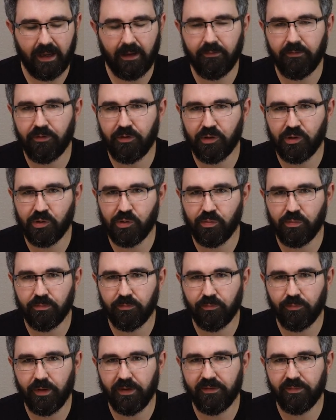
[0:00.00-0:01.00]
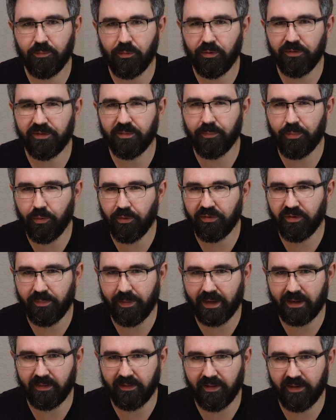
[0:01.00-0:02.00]
how to know what's most important
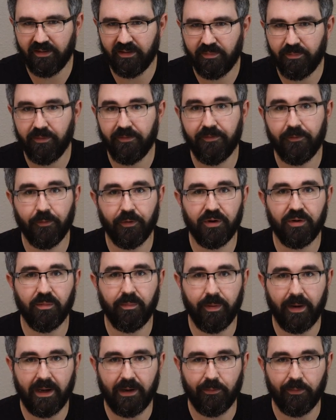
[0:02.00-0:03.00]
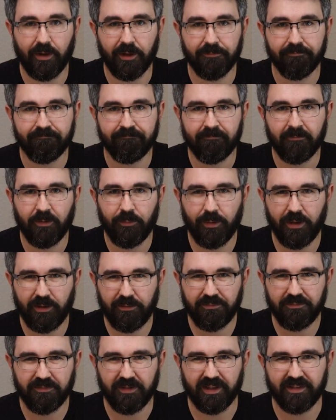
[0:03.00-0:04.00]
about a lens before you buy one.
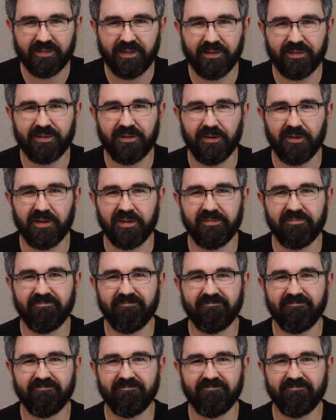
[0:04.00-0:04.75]
Well, let's get started.